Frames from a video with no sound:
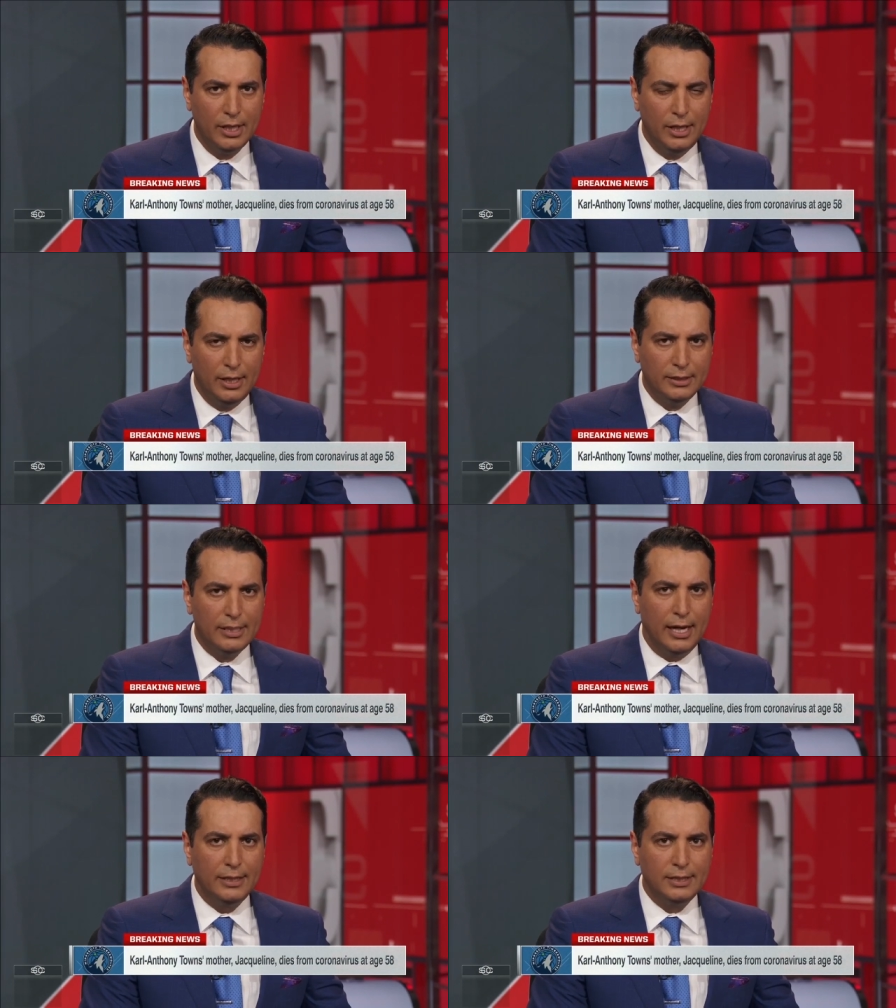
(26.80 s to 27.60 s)
died
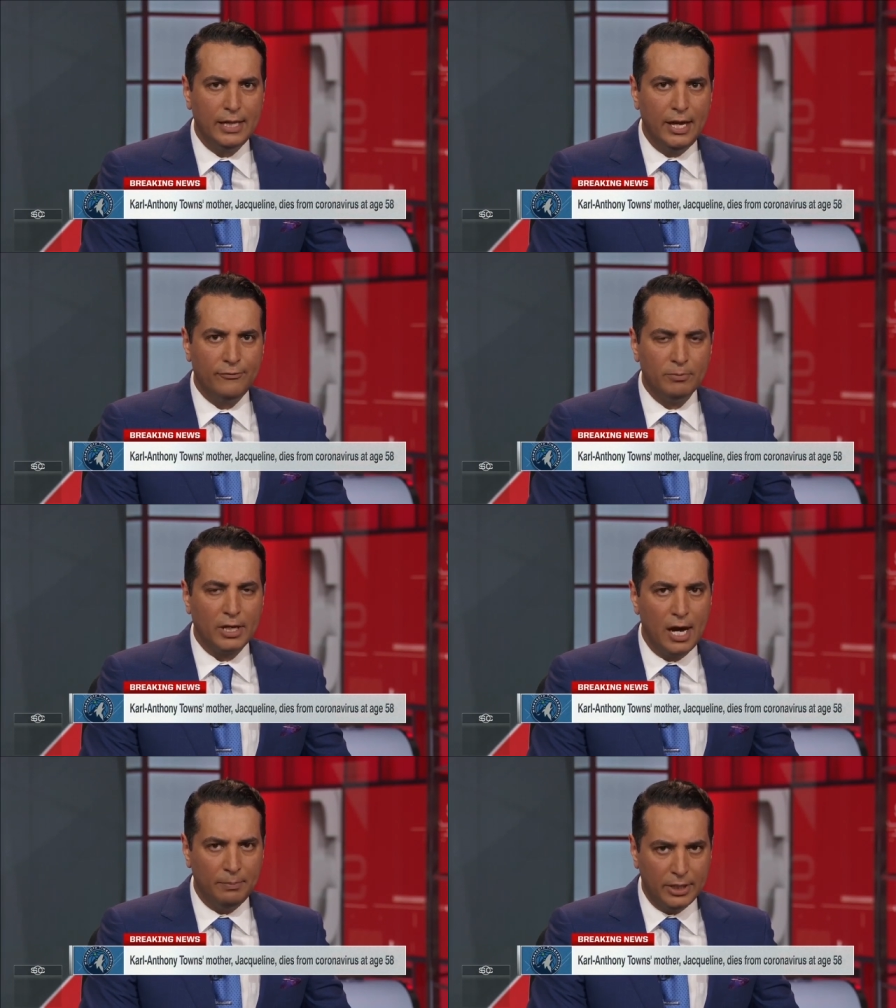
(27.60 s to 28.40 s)
today from
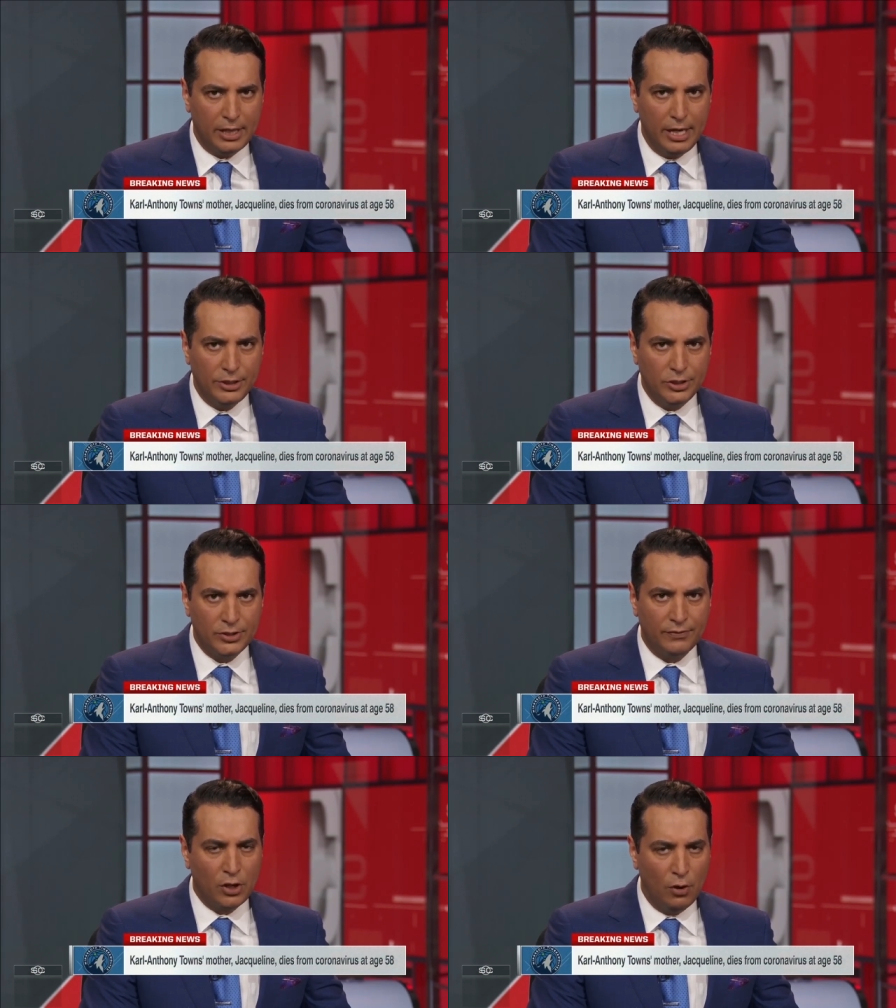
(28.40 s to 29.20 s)
complications of
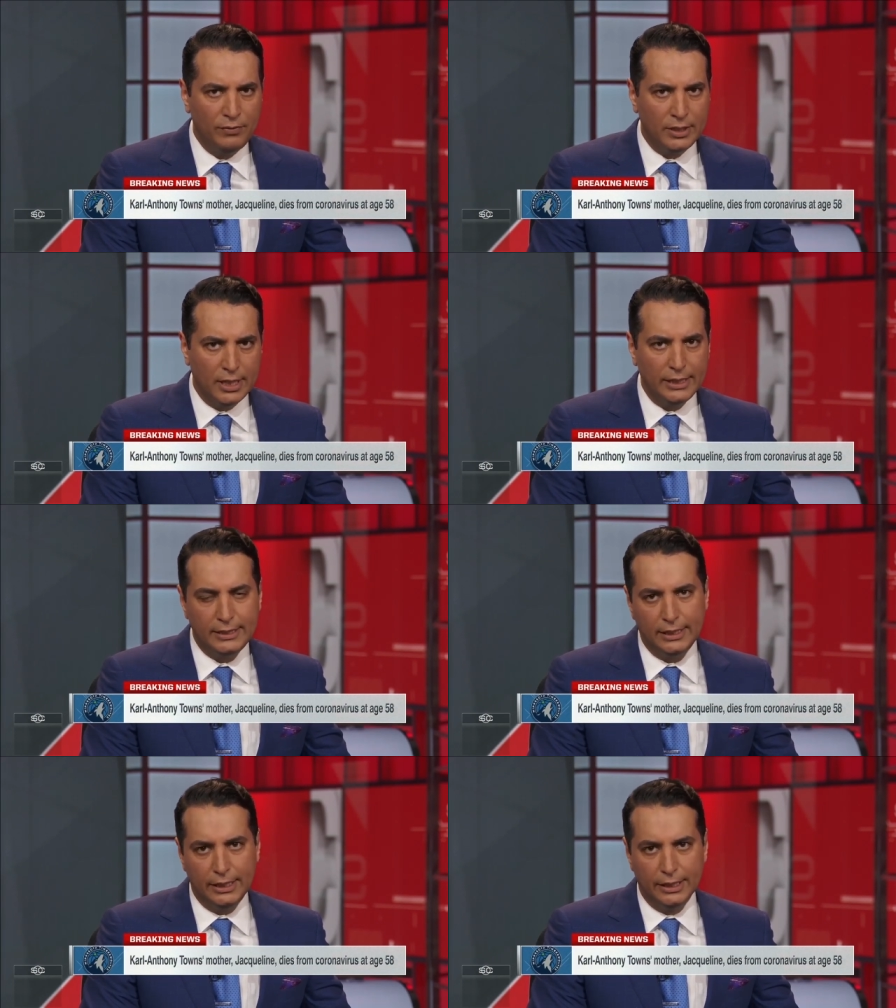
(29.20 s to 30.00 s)
COVID
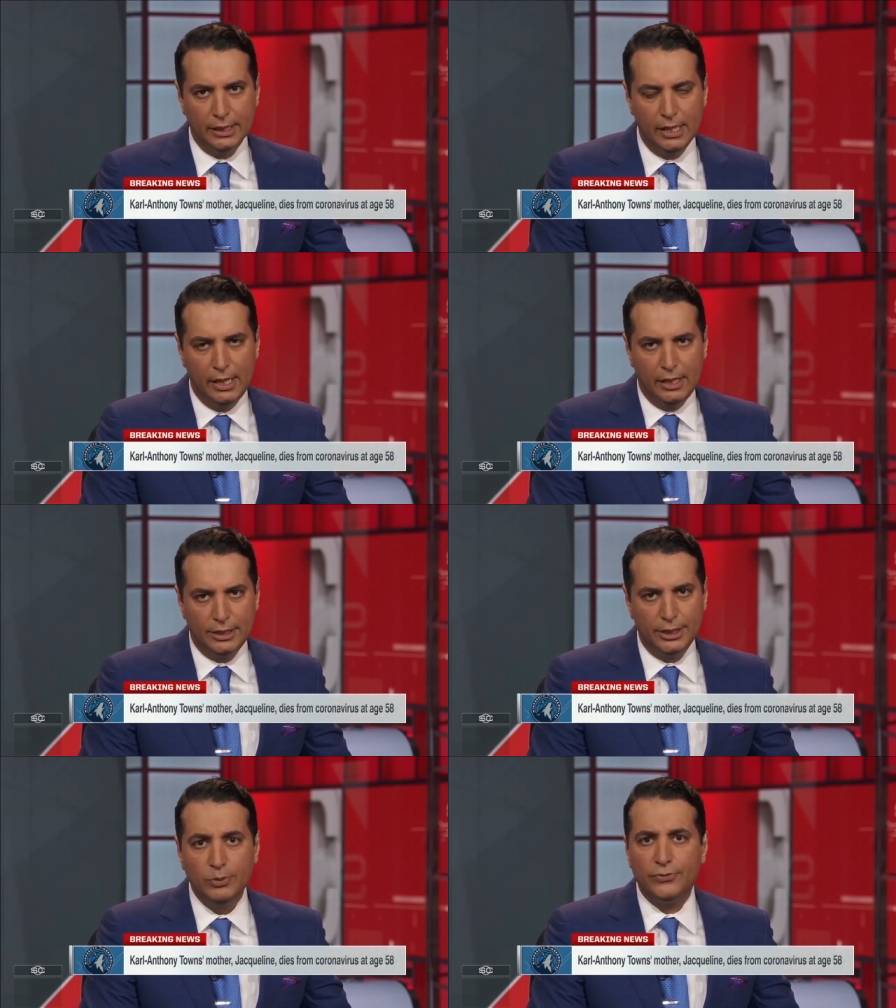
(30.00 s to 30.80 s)
19. She was
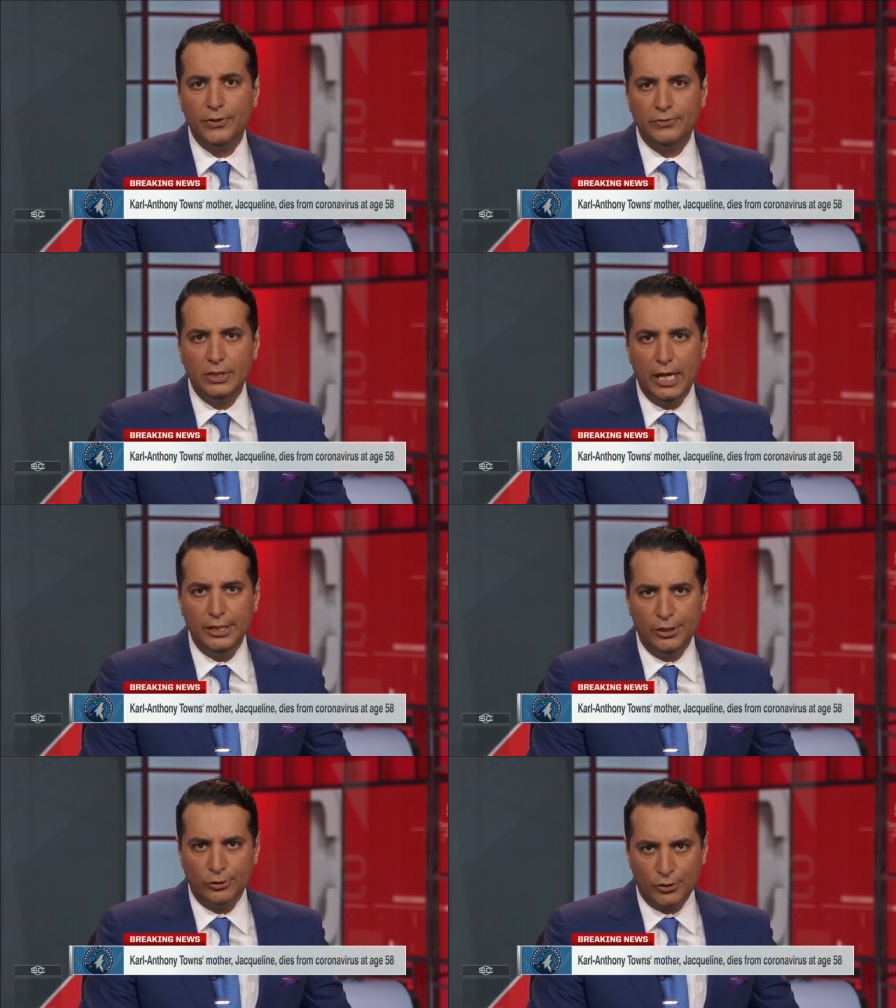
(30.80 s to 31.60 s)
58
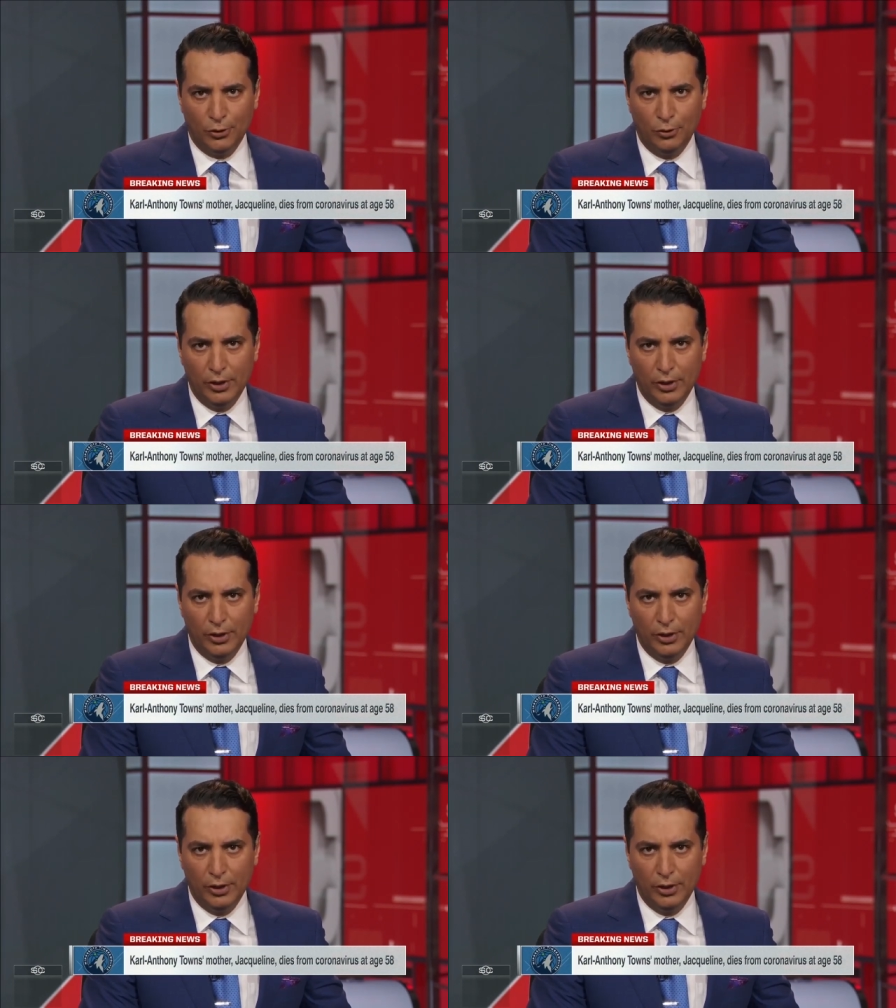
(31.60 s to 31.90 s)
years old.